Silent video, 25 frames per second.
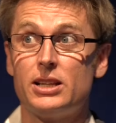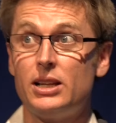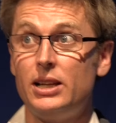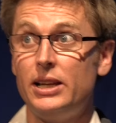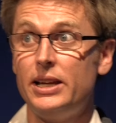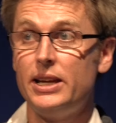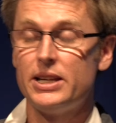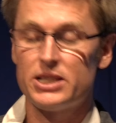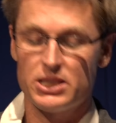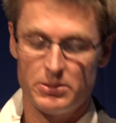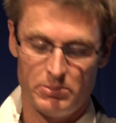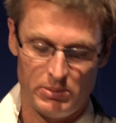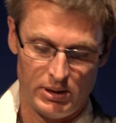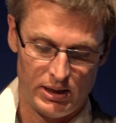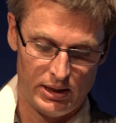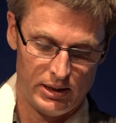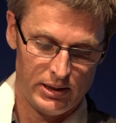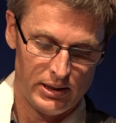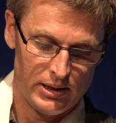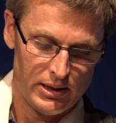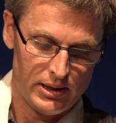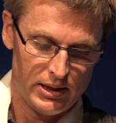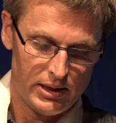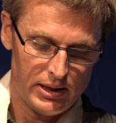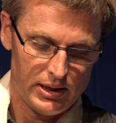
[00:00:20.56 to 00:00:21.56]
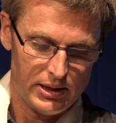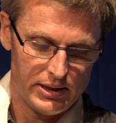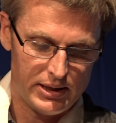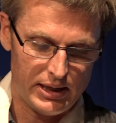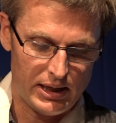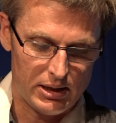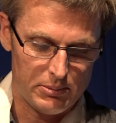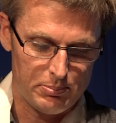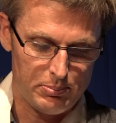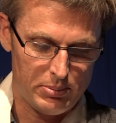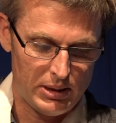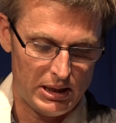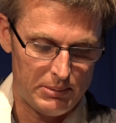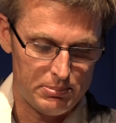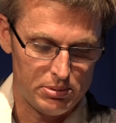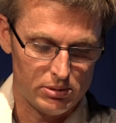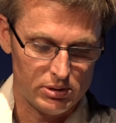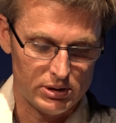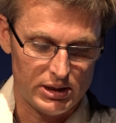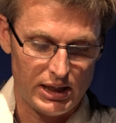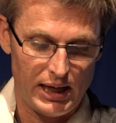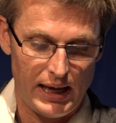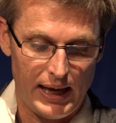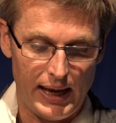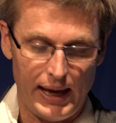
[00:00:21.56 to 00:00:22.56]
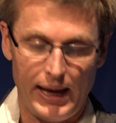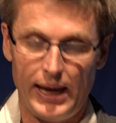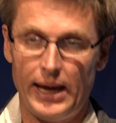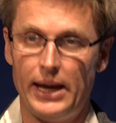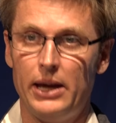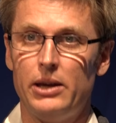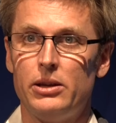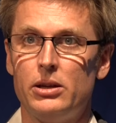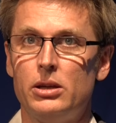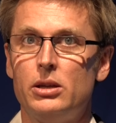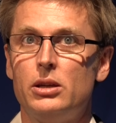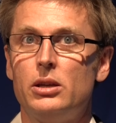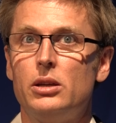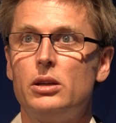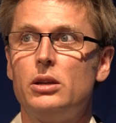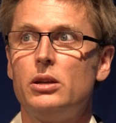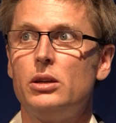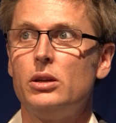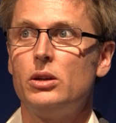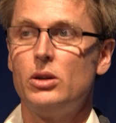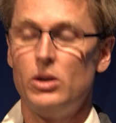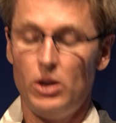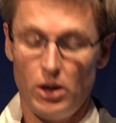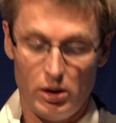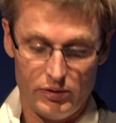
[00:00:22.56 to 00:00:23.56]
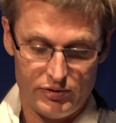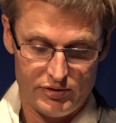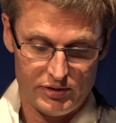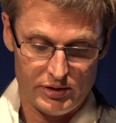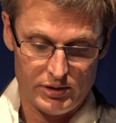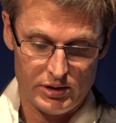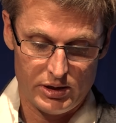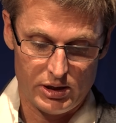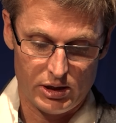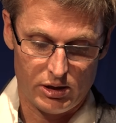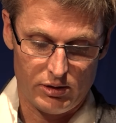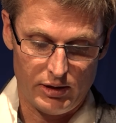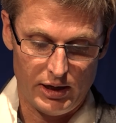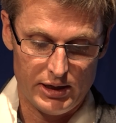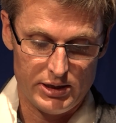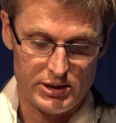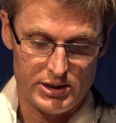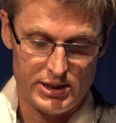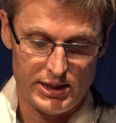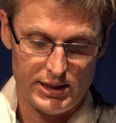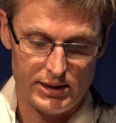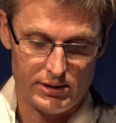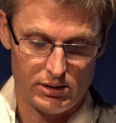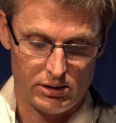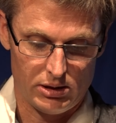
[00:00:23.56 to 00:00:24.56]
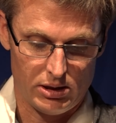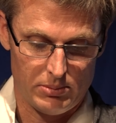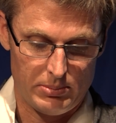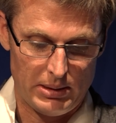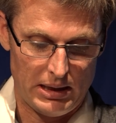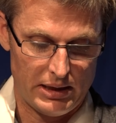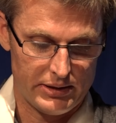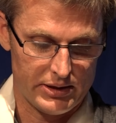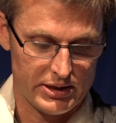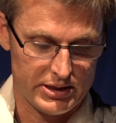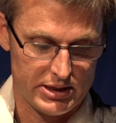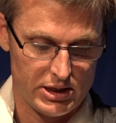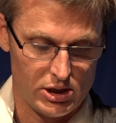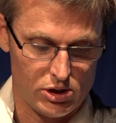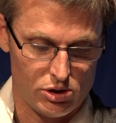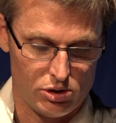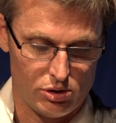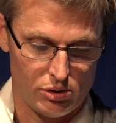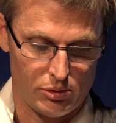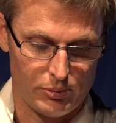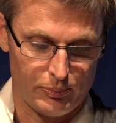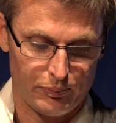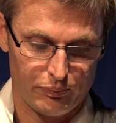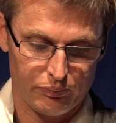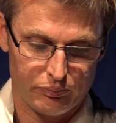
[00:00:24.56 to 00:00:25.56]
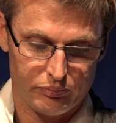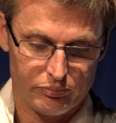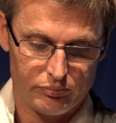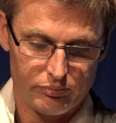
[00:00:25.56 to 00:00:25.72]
clear to me that people care, often a great deal, about this issue.